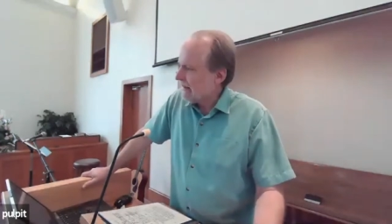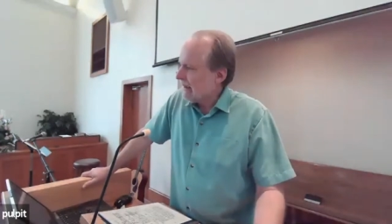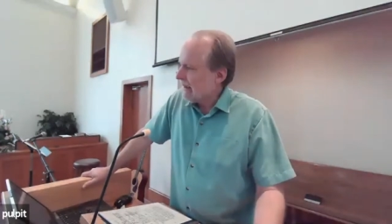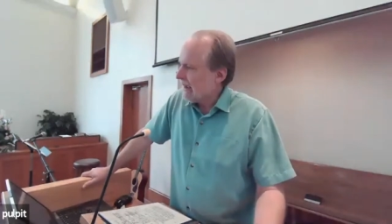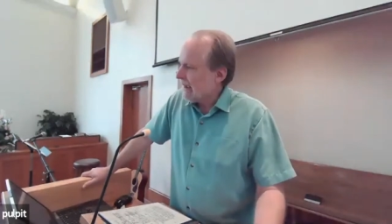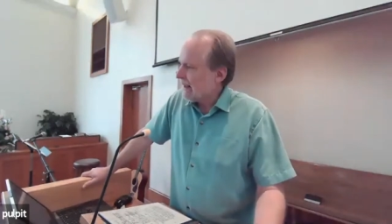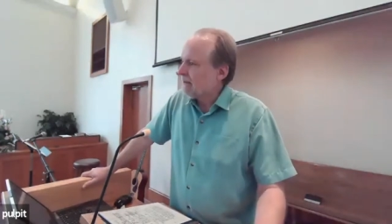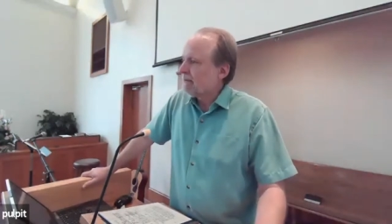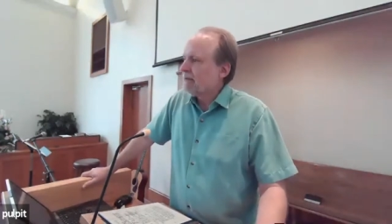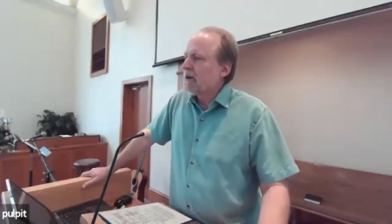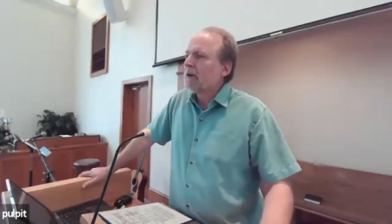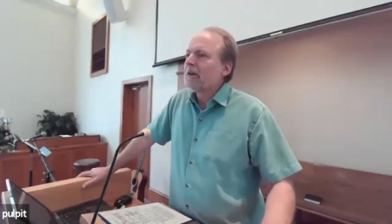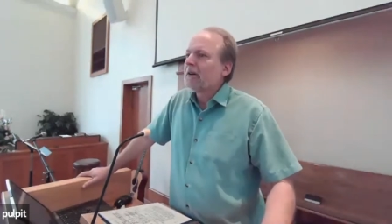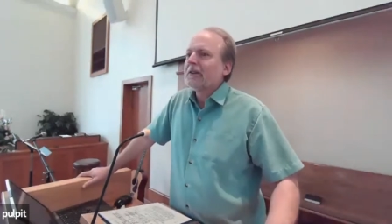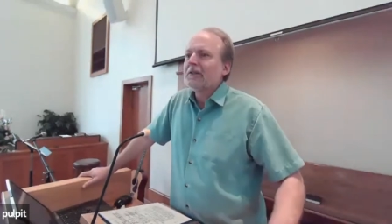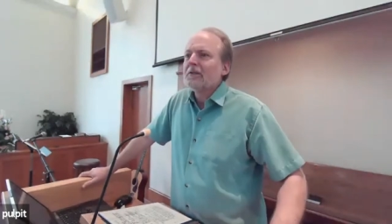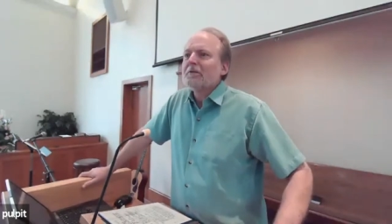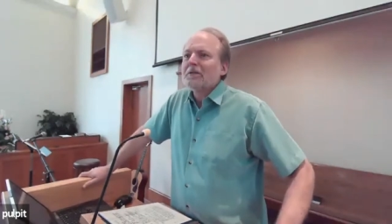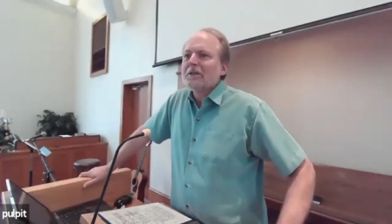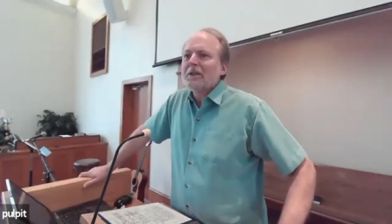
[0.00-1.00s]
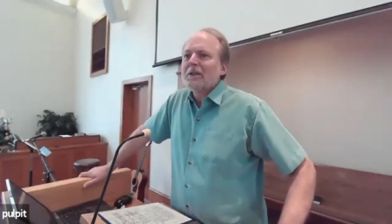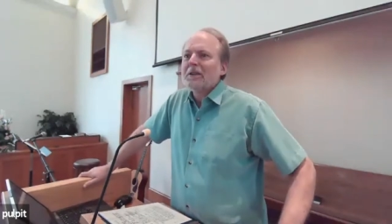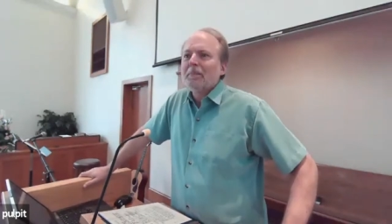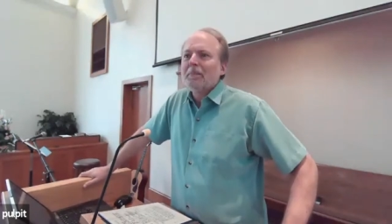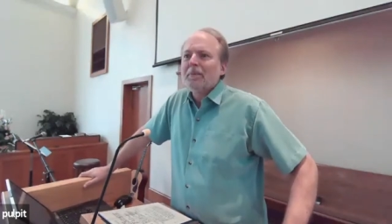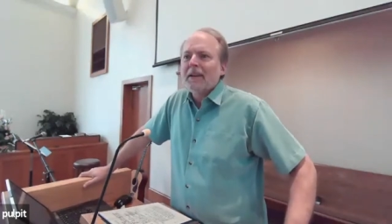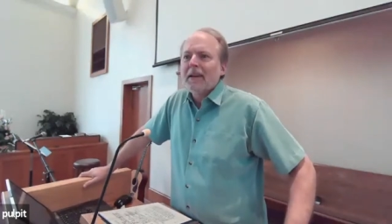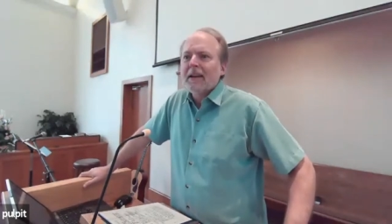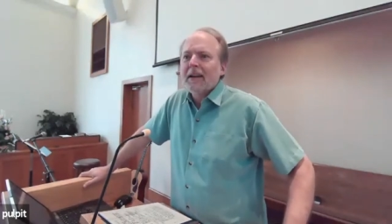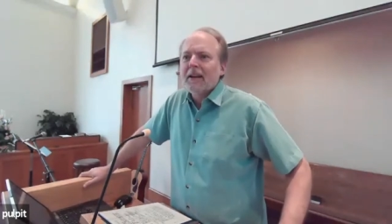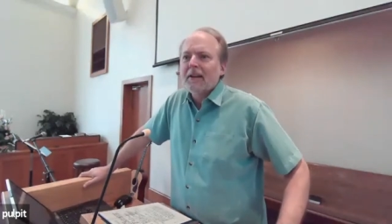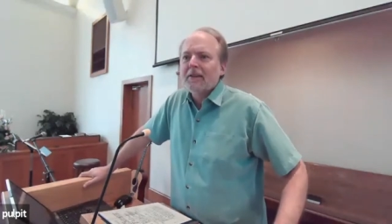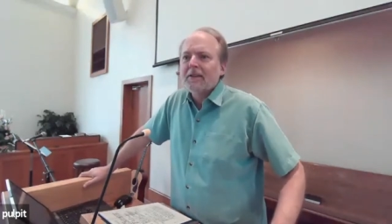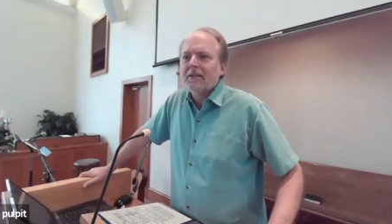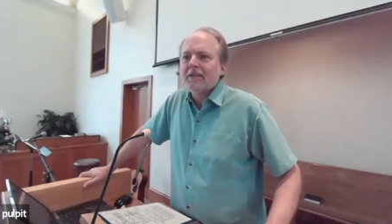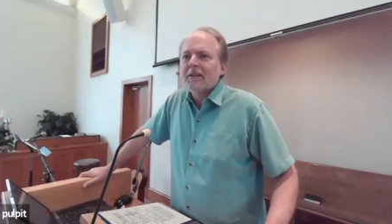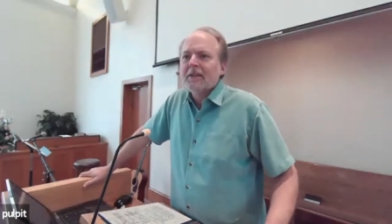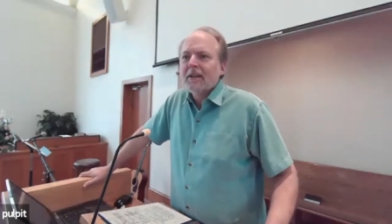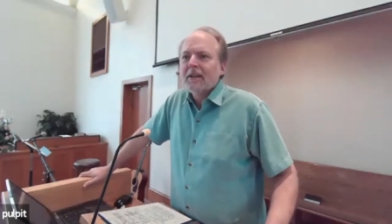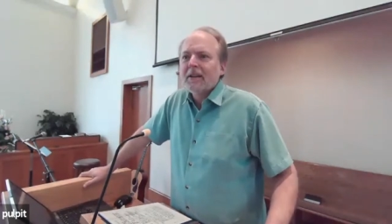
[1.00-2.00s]
And if you're to do something
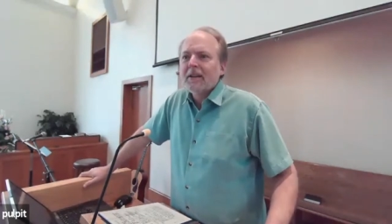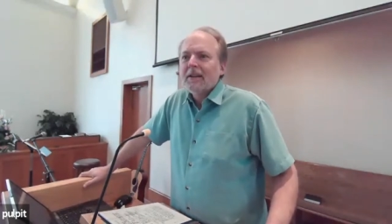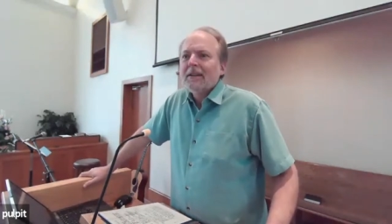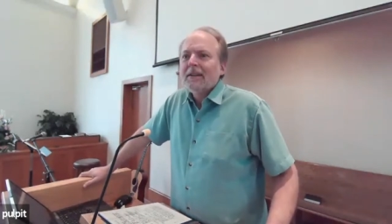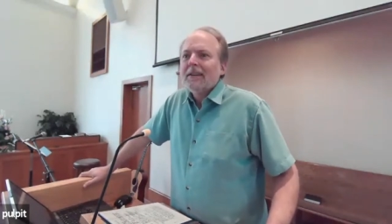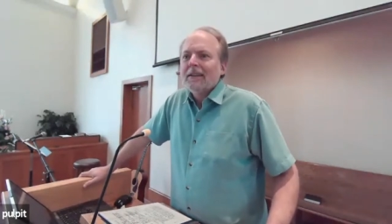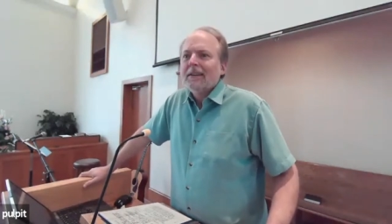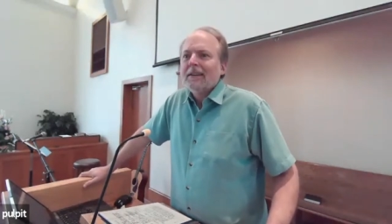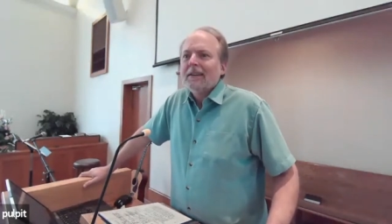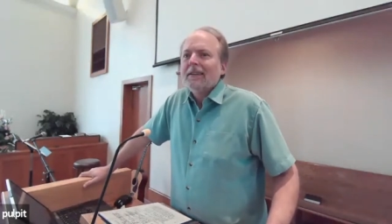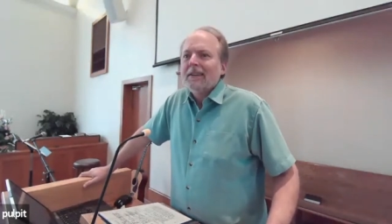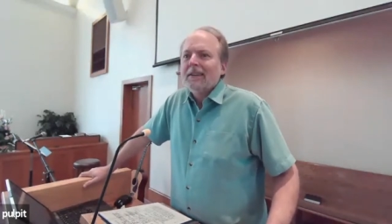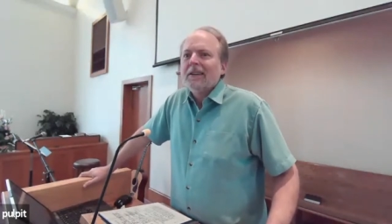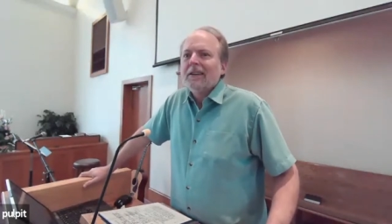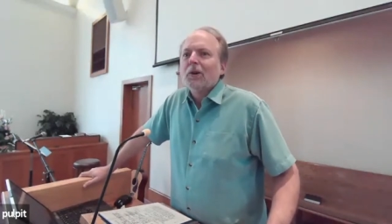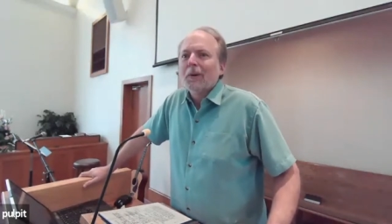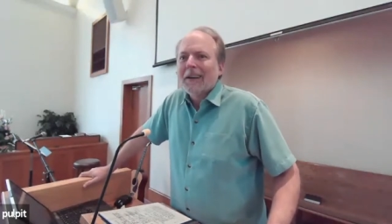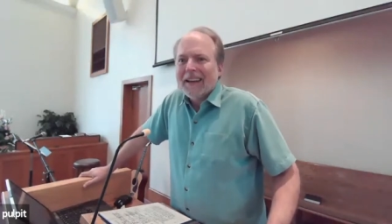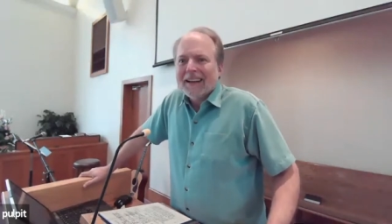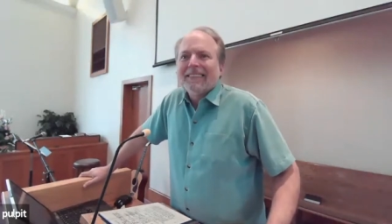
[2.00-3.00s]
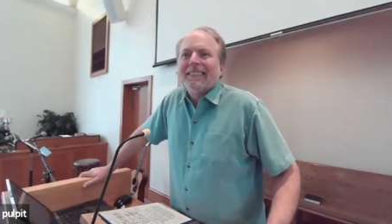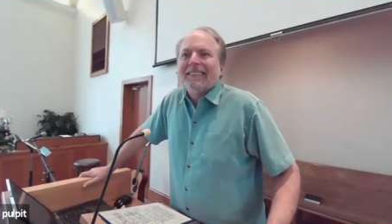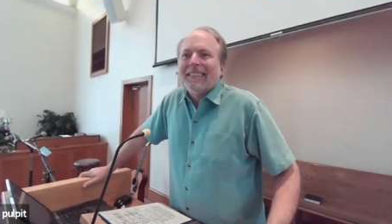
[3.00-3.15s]
else, you'll get